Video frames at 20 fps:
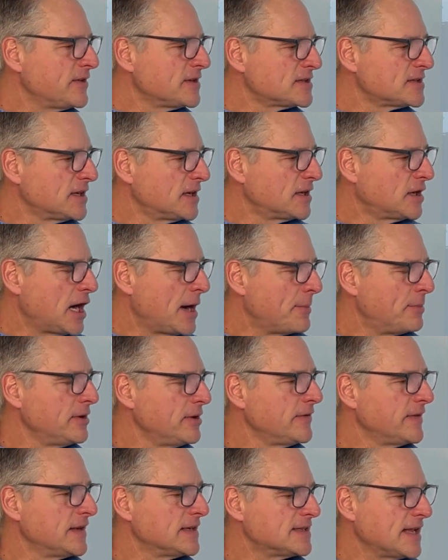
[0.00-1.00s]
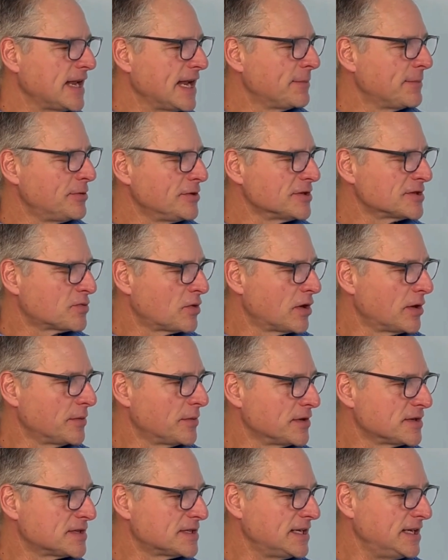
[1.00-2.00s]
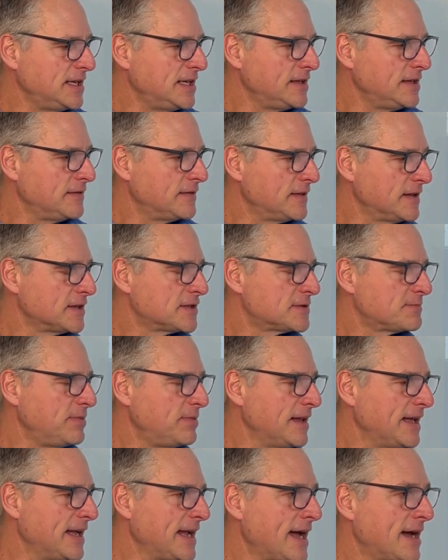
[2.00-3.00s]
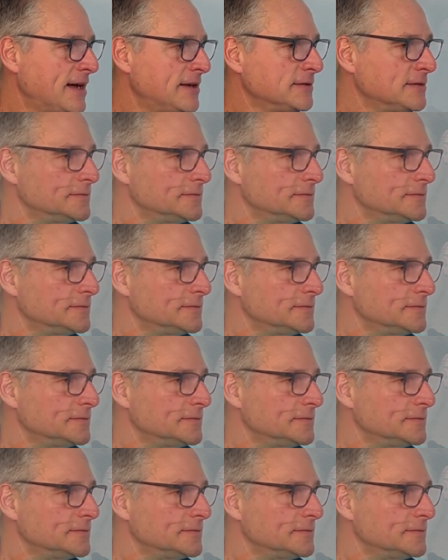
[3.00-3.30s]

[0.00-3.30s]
us a couple of examples where we're seeing this play out?